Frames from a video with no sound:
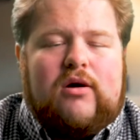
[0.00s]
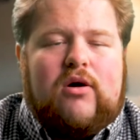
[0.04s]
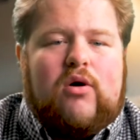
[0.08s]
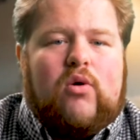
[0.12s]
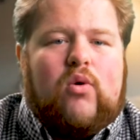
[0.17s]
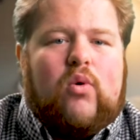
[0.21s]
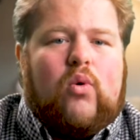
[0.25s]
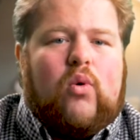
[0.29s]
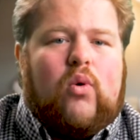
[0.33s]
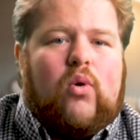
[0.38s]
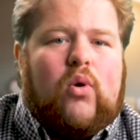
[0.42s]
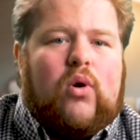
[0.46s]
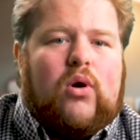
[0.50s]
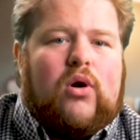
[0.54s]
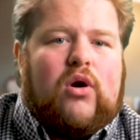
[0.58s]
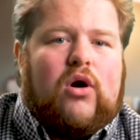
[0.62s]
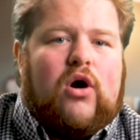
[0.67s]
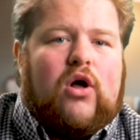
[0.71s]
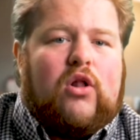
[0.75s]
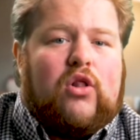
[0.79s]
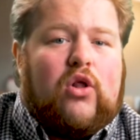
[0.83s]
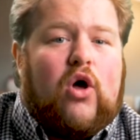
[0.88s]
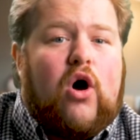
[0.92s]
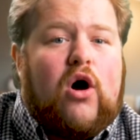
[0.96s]
or a
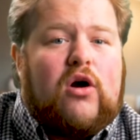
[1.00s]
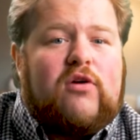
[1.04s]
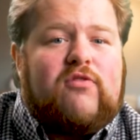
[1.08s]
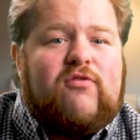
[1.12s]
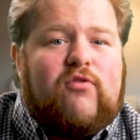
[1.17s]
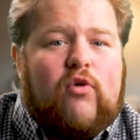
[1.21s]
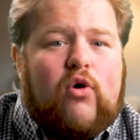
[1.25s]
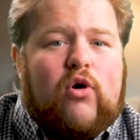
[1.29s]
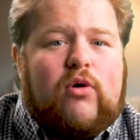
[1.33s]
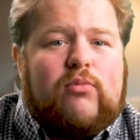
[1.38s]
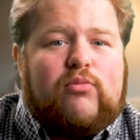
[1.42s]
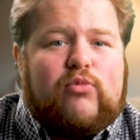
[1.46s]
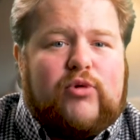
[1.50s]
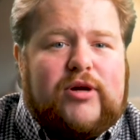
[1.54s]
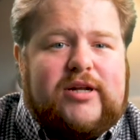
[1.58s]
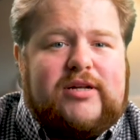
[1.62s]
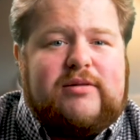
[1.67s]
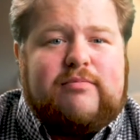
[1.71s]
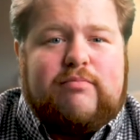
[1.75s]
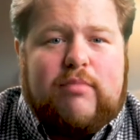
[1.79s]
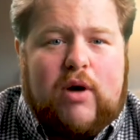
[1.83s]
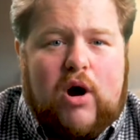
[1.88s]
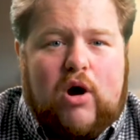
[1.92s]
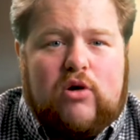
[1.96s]
long-form written
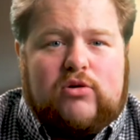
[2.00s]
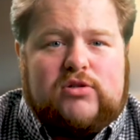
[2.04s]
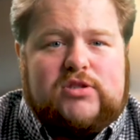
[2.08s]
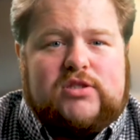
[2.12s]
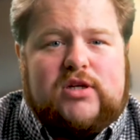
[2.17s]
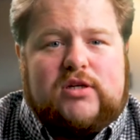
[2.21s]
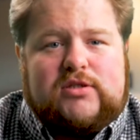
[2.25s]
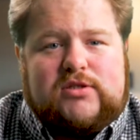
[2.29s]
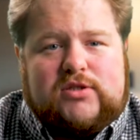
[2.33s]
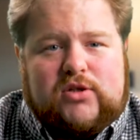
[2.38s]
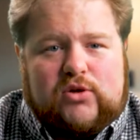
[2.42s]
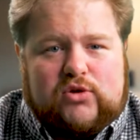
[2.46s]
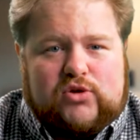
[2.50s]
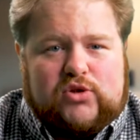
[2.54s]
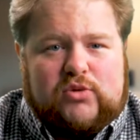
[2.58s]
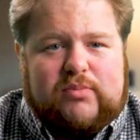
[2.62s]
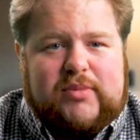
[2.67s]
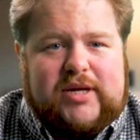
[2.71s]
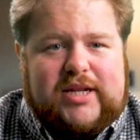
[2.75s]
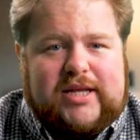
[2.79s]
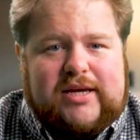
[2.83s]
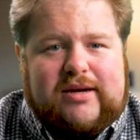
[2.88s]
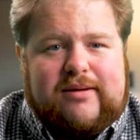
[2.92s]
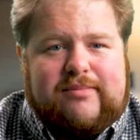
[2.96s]
post on social
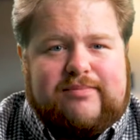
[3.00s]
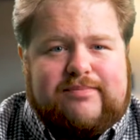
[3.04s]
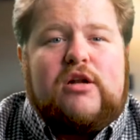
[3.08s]
media.